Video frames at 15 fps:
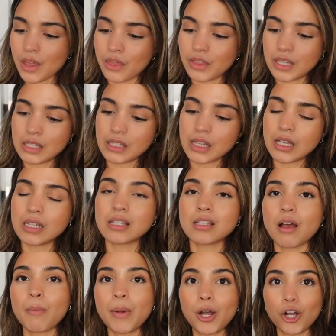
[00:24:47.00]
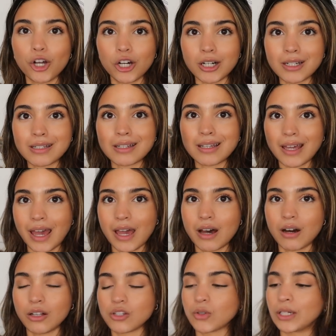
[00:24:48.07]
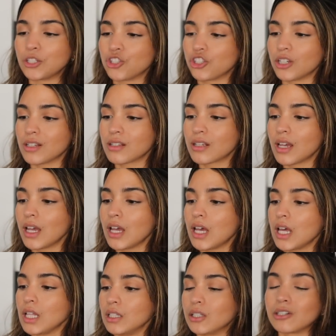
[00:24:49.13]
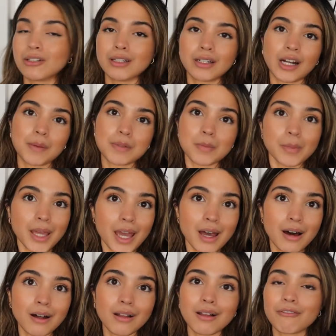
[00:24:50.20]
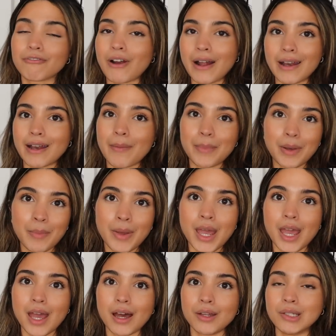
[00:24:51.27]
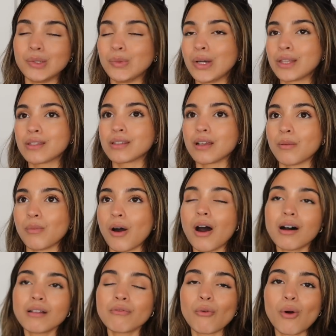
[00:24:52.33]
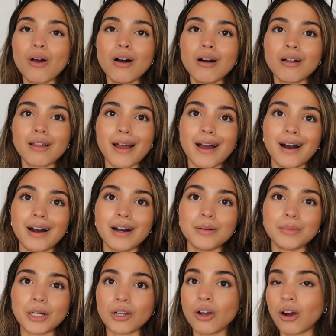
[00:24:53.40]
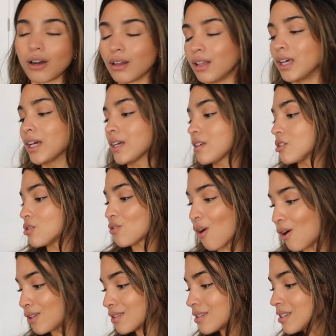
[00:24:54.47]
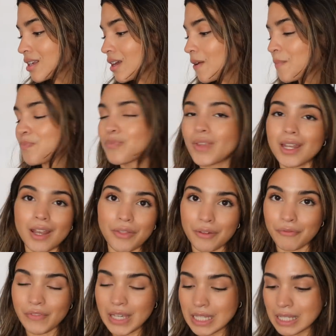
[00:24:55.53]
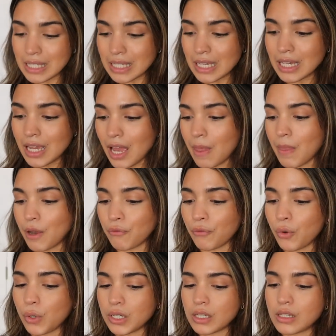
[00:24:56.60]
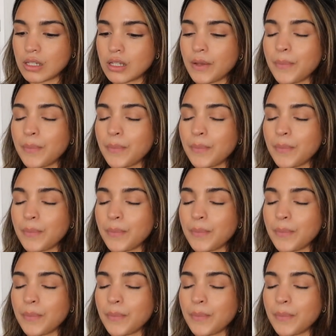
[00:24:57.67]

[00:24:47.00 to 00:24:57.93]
This is some cooked kale, so I just literally grabbed some kale, fried it up in a pan with some olive oil, garlic, salt, nothing fancy, and then of course